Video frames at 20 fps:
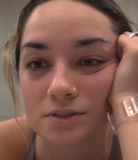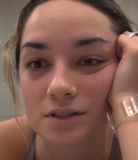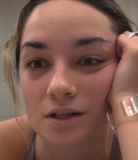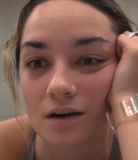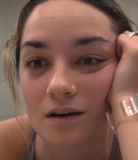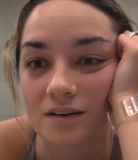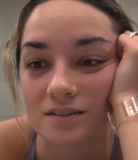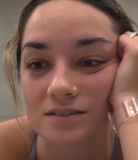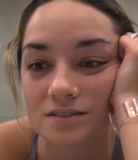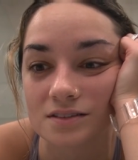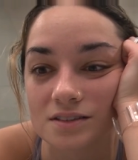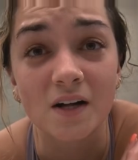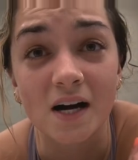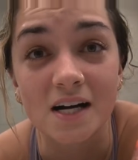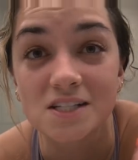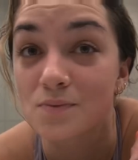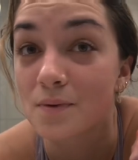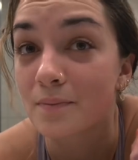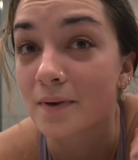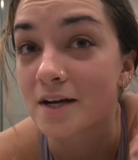songs
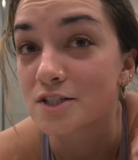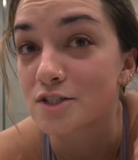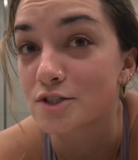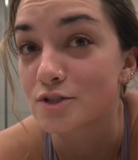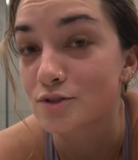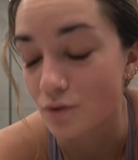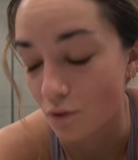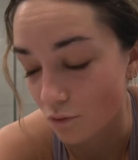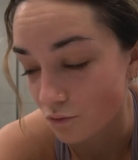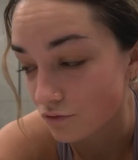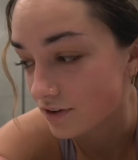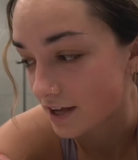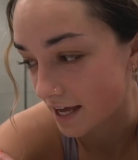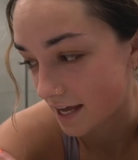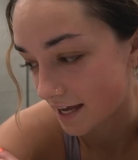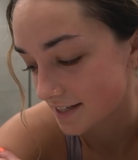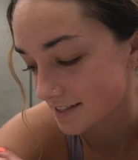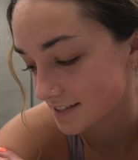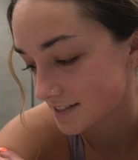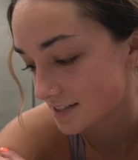class went by so
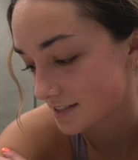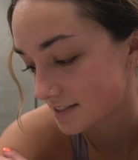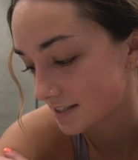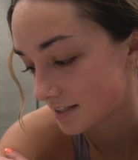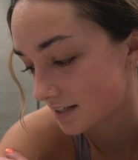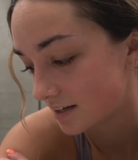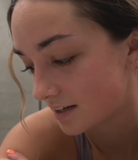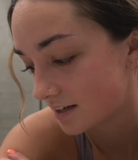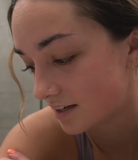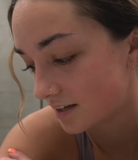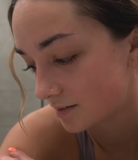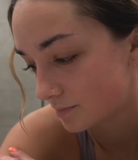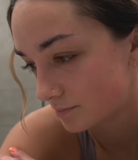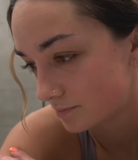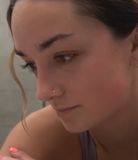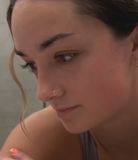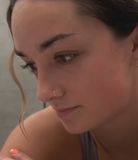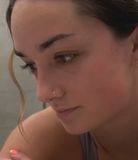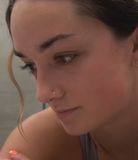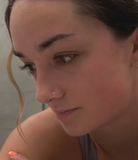fast um